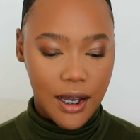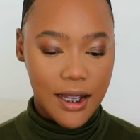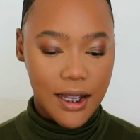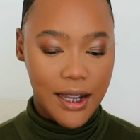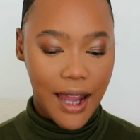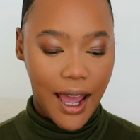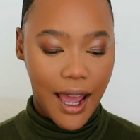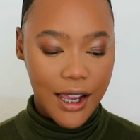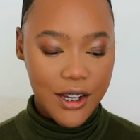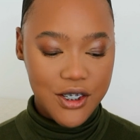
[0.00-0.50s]

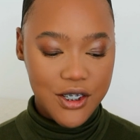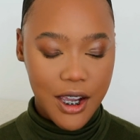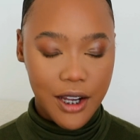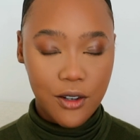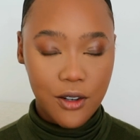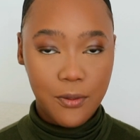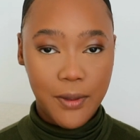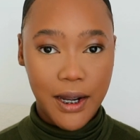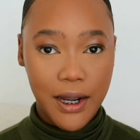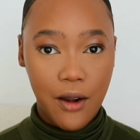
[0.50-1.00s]
an
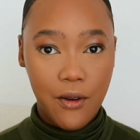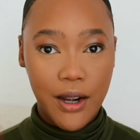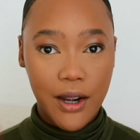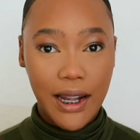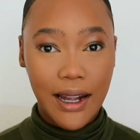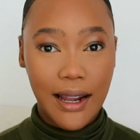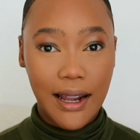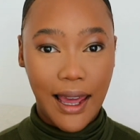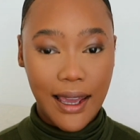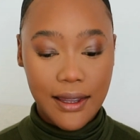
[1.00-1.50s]
eyeshadow, but I
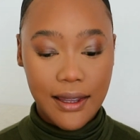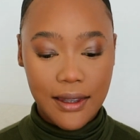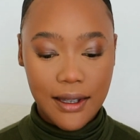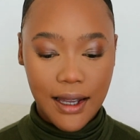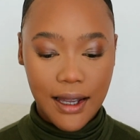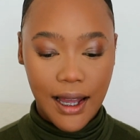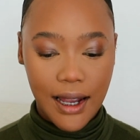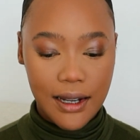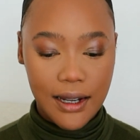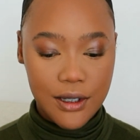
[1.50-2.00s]
really like the
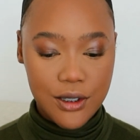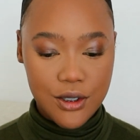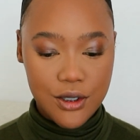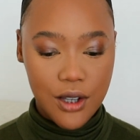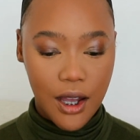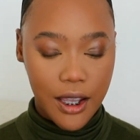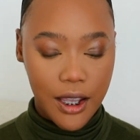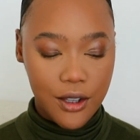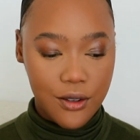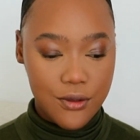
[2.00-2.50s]
color,
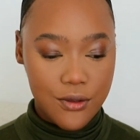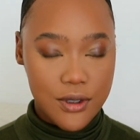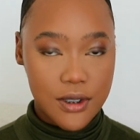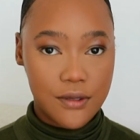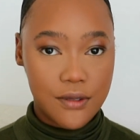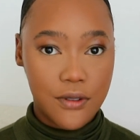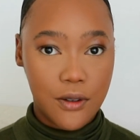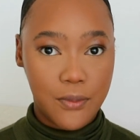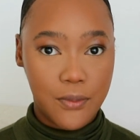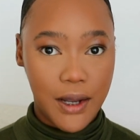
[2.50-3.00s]
so I use
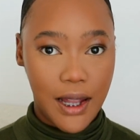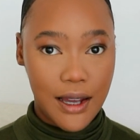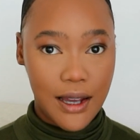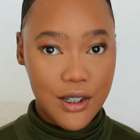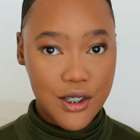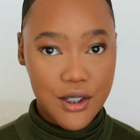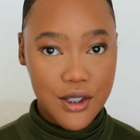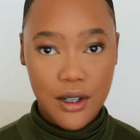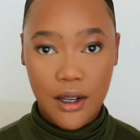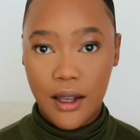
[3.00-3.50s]
it for
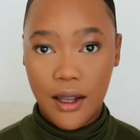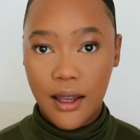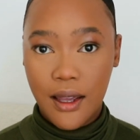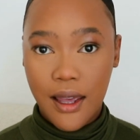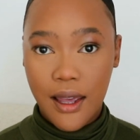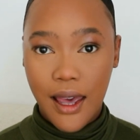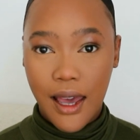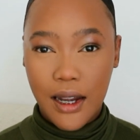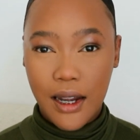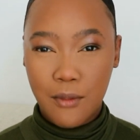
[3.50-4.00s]
blush.
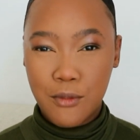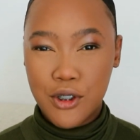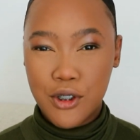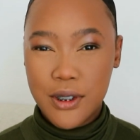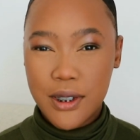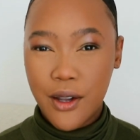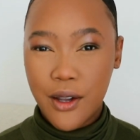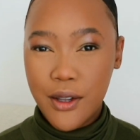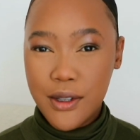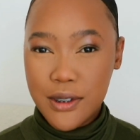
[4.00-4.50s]
And I'm
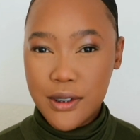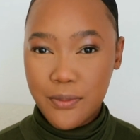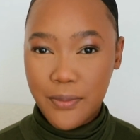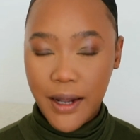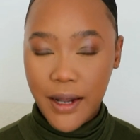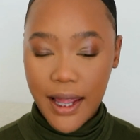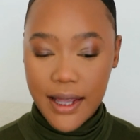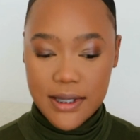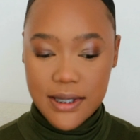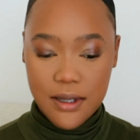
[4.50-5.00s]
just going to
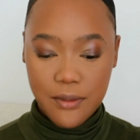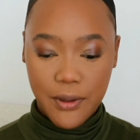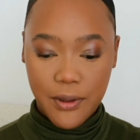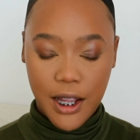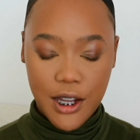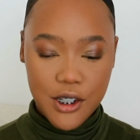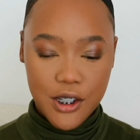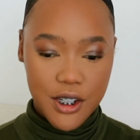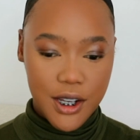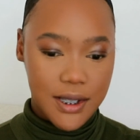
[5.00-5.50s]
place the
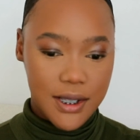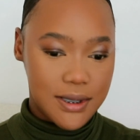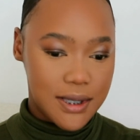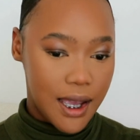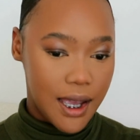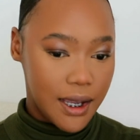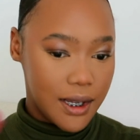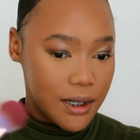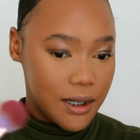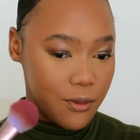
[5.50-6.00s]
blush
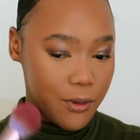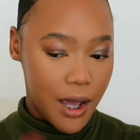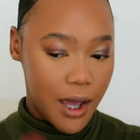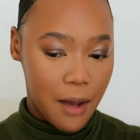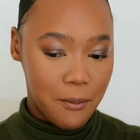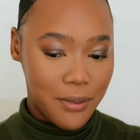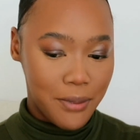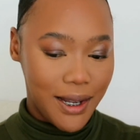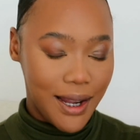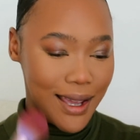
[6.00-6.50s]
exactly where
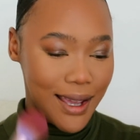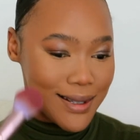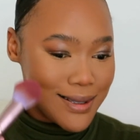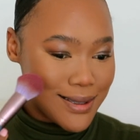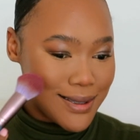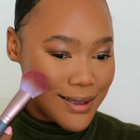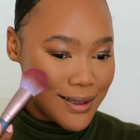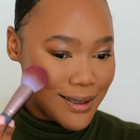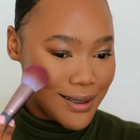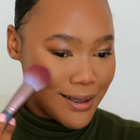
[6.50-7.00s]
I
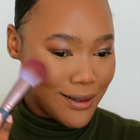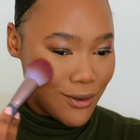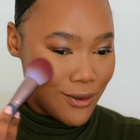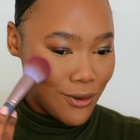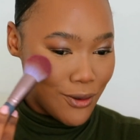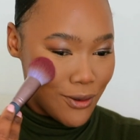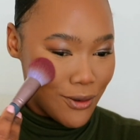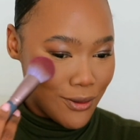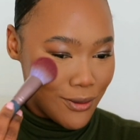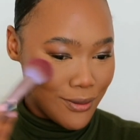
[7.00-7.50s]
placed
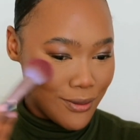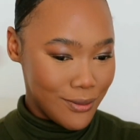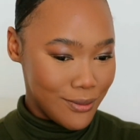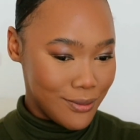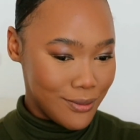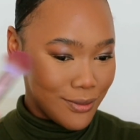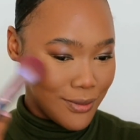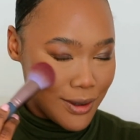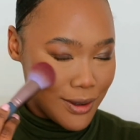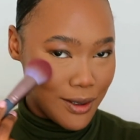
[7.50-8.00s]

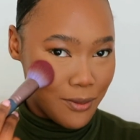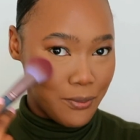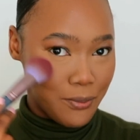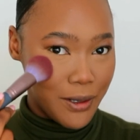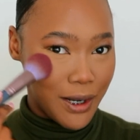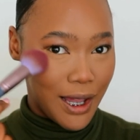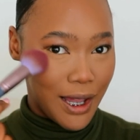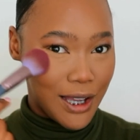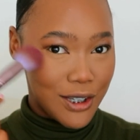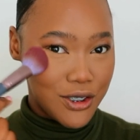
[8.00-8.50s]
the
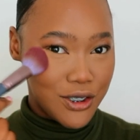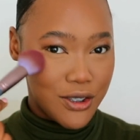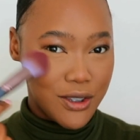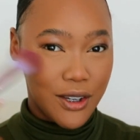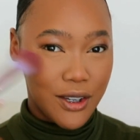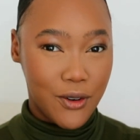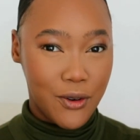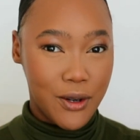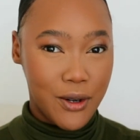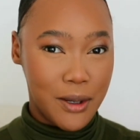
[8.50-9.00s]
blush,
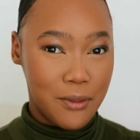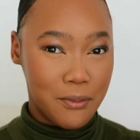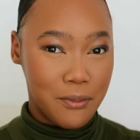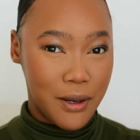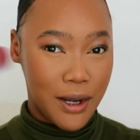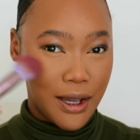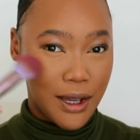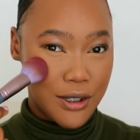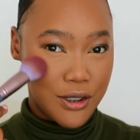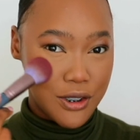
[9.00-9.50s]
the cream
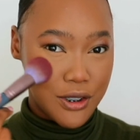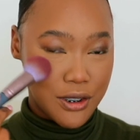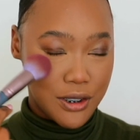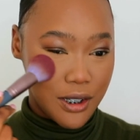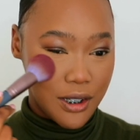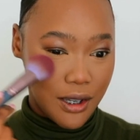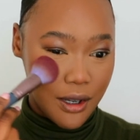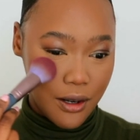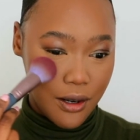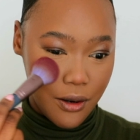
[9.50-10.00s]
blush,
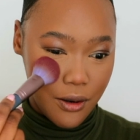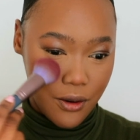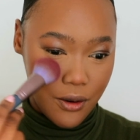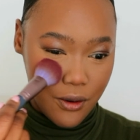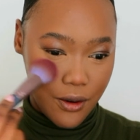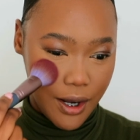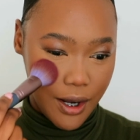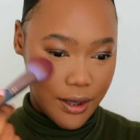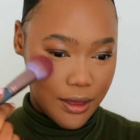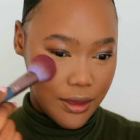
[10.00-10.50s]

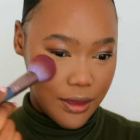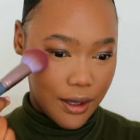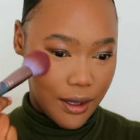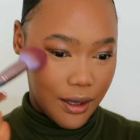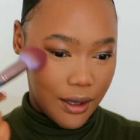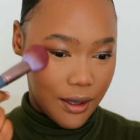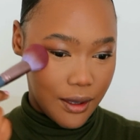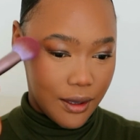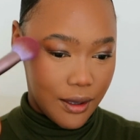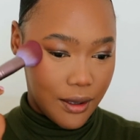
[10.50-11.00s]
right
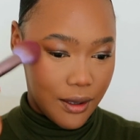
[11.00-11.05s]
there.